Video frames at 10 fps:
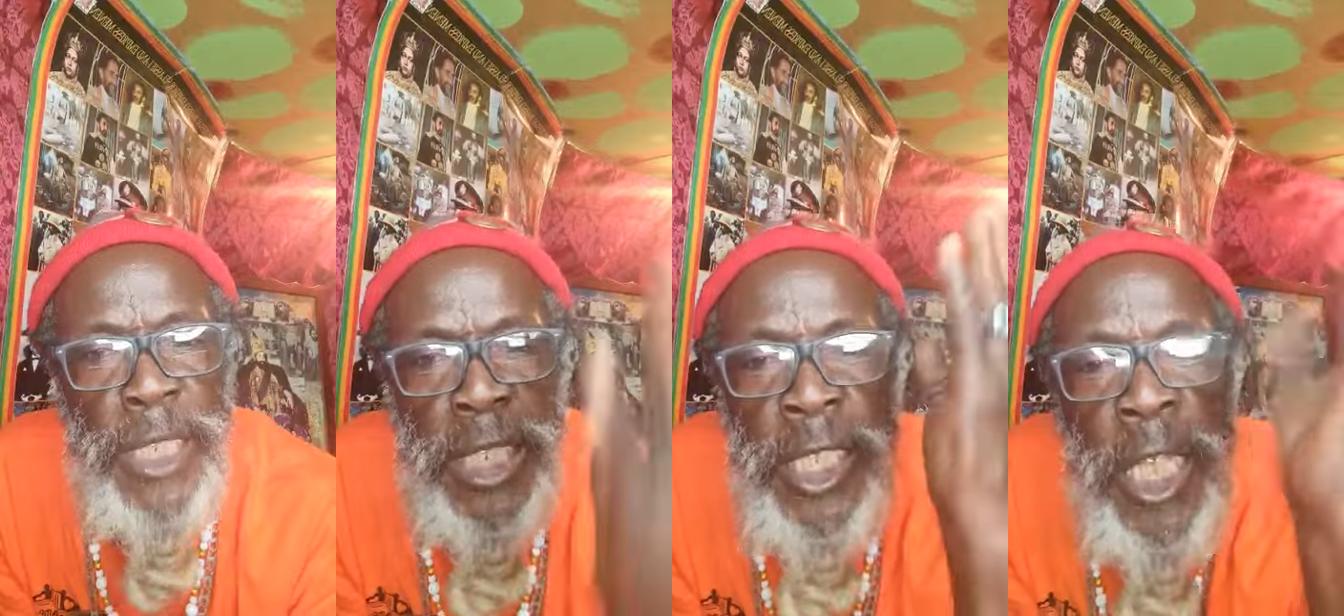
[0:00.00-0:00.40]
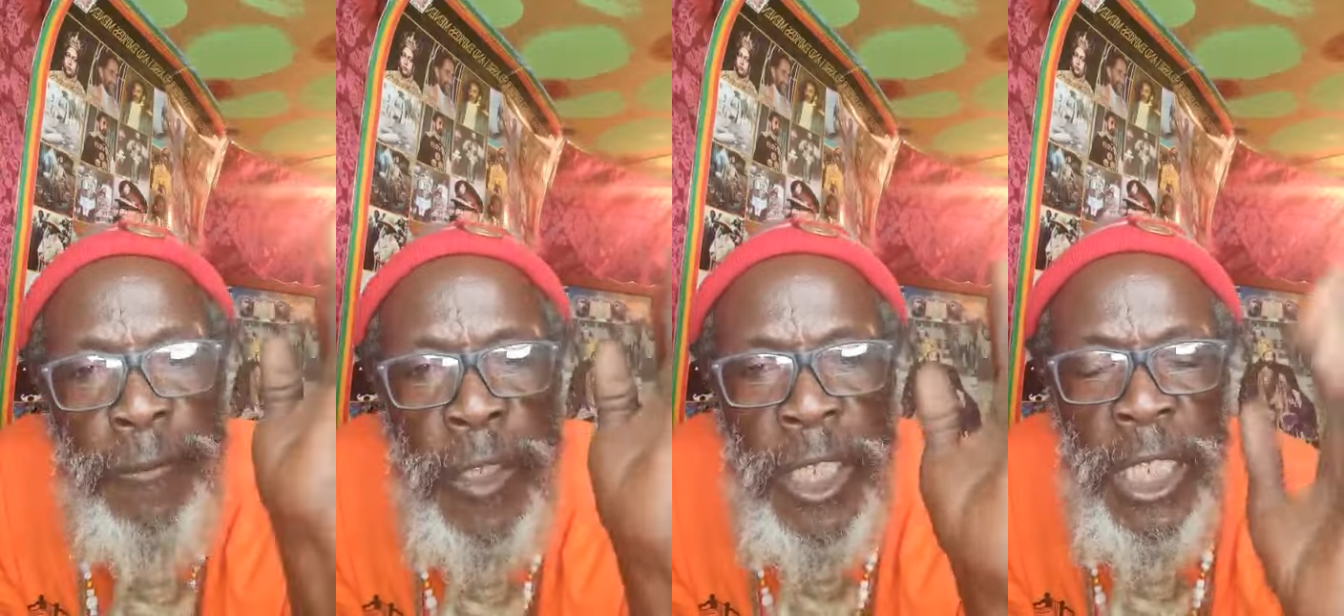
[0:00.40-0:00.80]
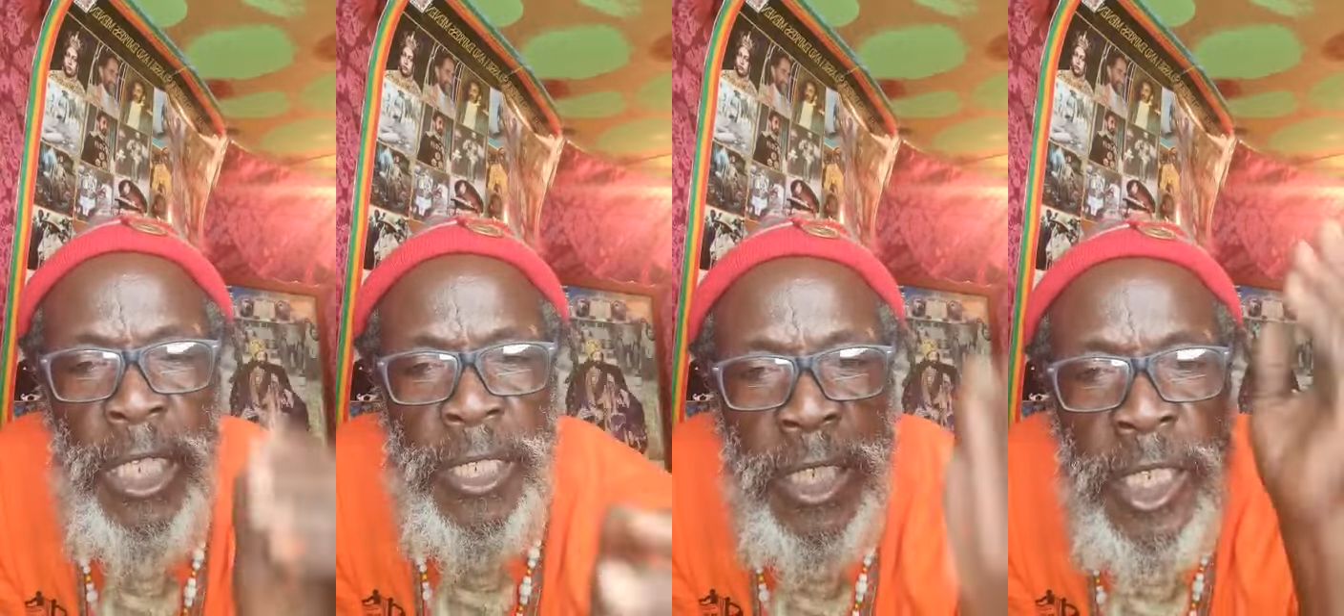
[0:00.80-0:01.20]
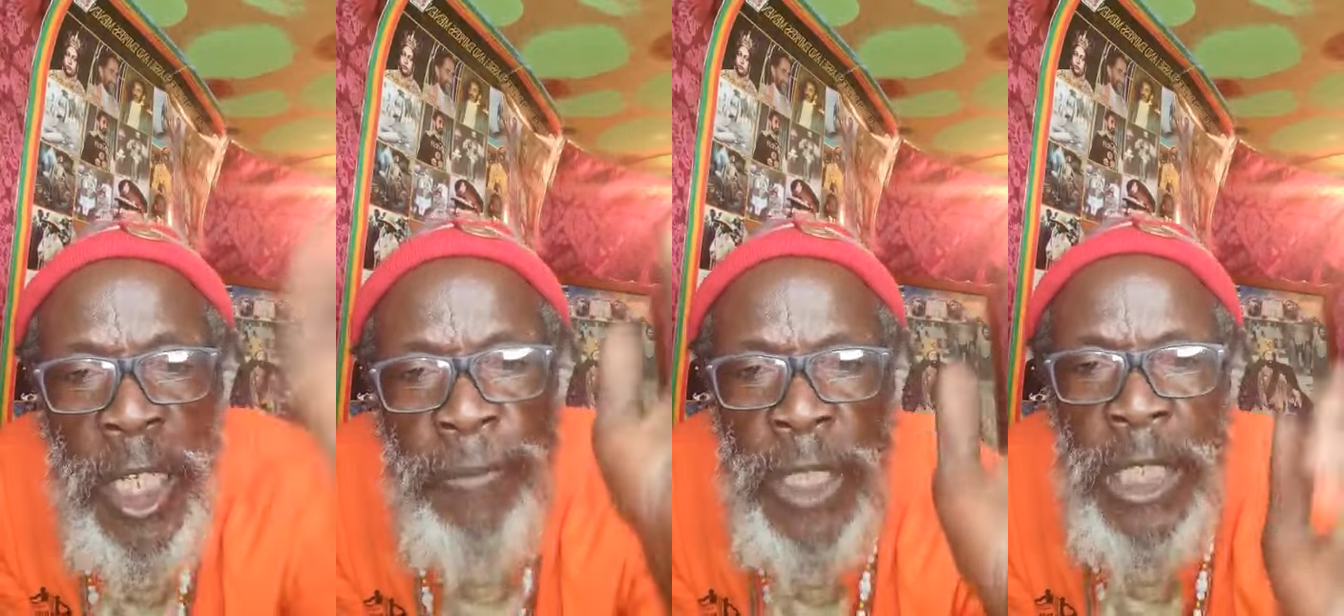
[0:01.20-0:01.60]
Me say, seven seals,
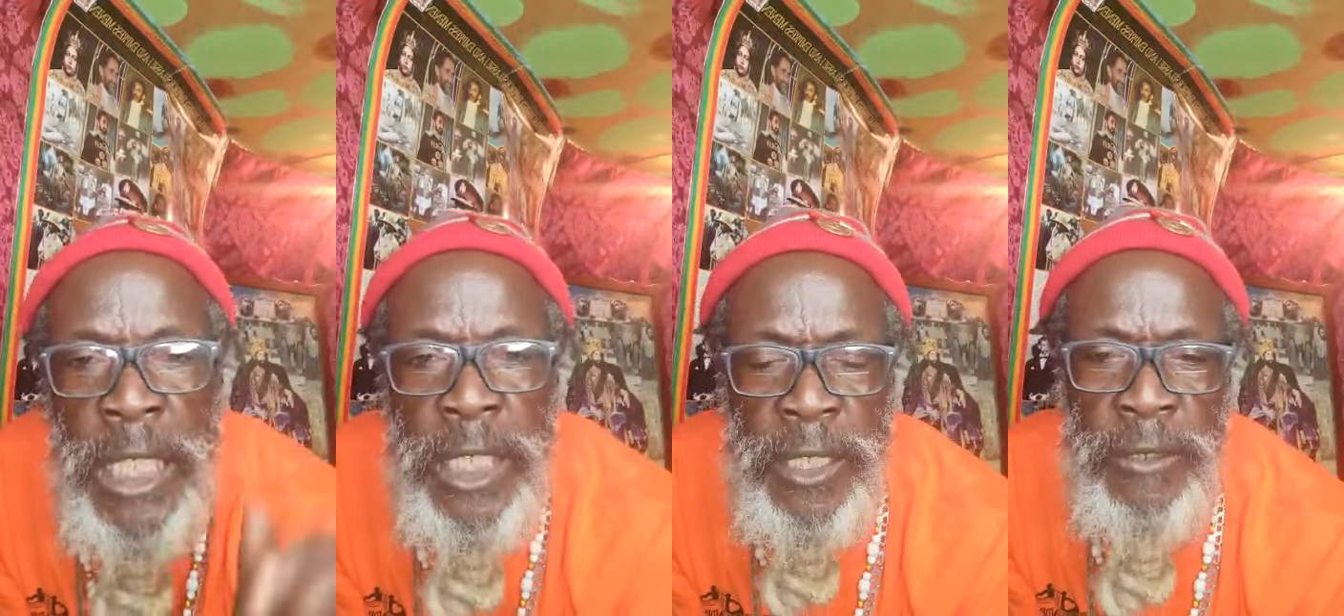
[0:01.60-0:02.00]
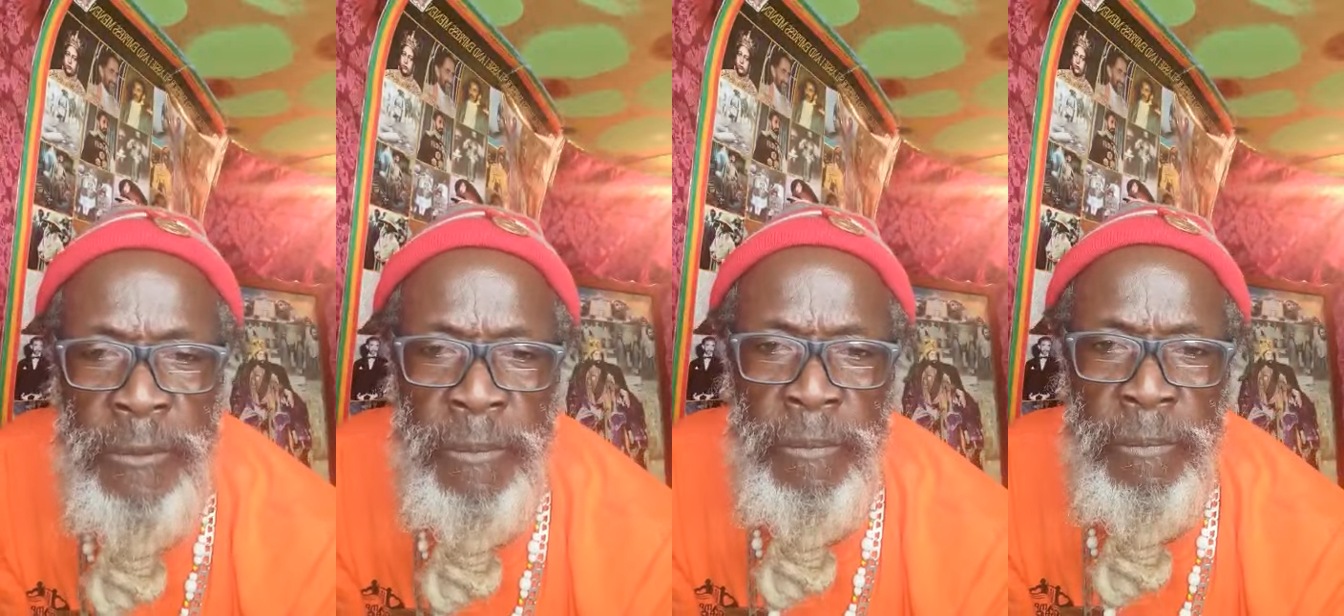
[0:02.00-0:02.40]
7 days.